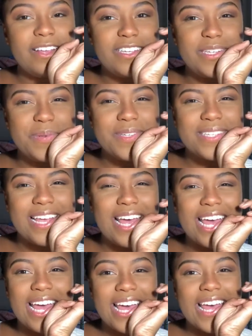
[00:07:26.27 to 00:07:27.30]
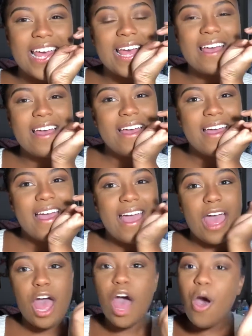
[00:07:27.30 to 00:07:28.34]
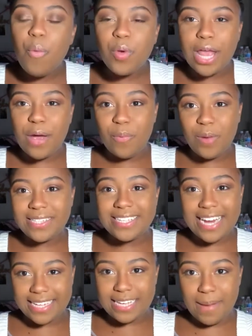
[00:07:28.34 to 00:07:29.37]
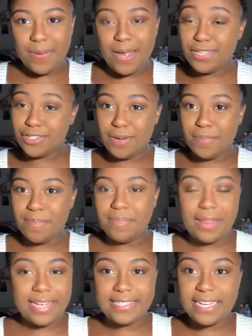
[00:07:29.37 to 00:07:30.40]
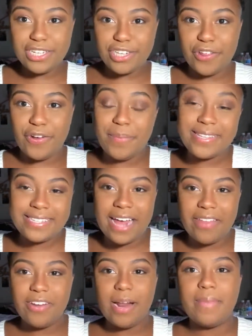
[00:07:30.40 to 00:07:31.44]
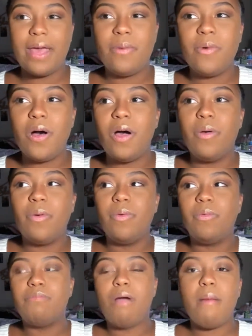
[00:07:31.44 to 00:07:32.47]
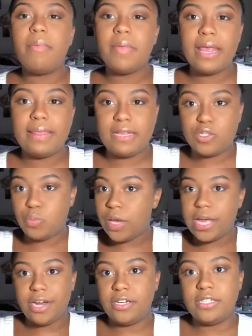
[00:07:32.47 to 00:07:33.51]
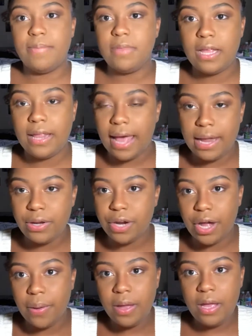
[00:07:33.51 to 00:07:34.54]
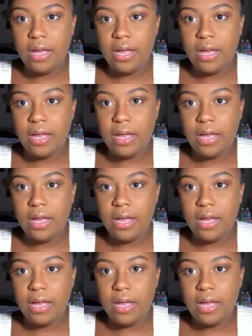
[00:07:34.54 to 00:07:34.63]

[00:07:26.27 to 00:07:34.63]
she was like, oh, well, like, when's the next time you guys are gonna, like, see each other or be together? And I'm like, well, probably this weekend or something. Like, I don't know,